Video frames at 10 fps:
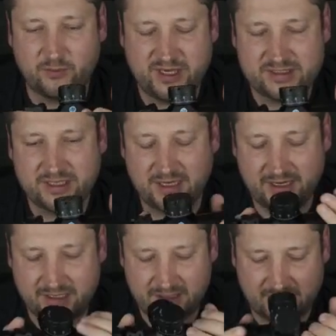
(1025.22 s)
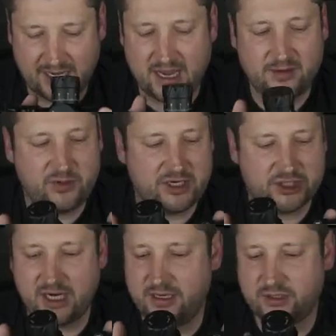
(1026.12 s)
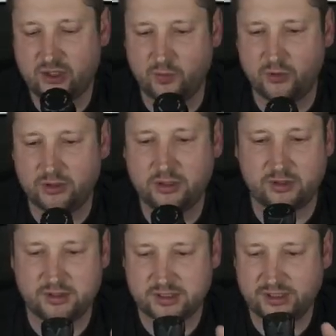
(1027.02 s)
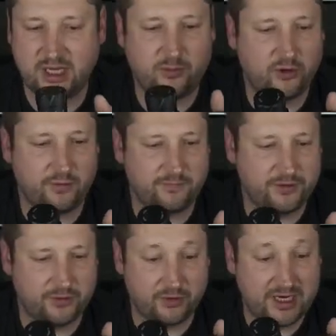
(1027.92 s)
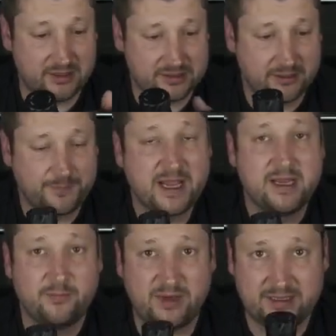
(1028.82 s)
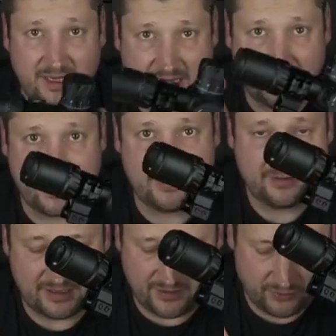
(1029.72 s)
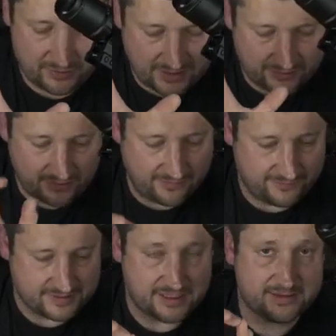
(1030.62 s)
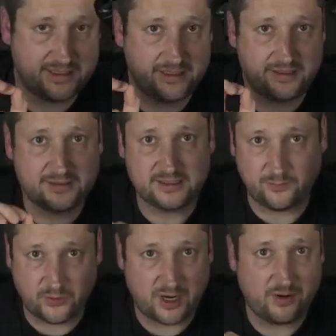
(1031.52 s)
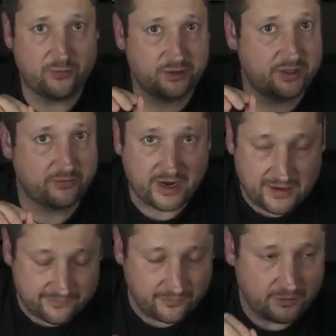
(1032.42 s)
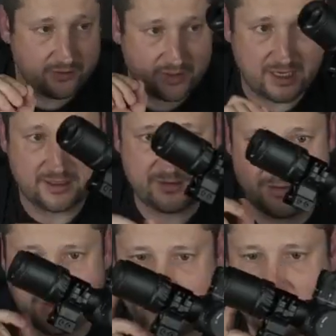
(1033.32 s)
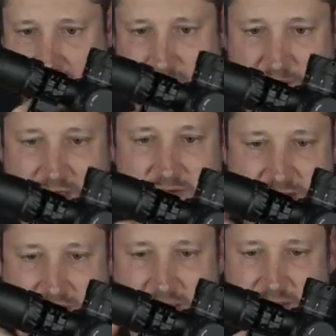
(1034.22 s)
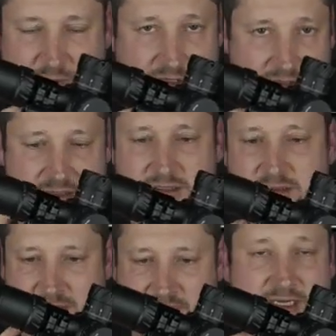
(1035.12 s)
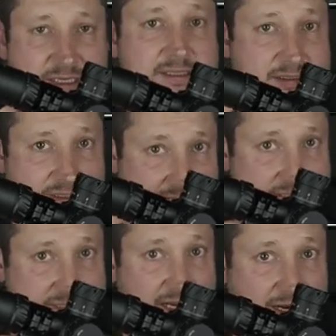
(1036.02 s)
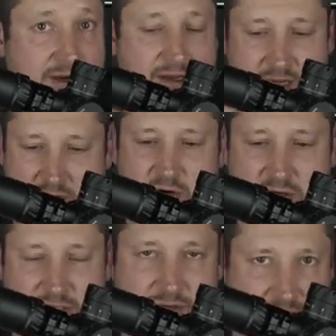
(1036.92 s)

basically, it can be a challenge to put on some of the rails. But again, I would like to emphasize that is a problem with the rifle, not the mounts, because these are according to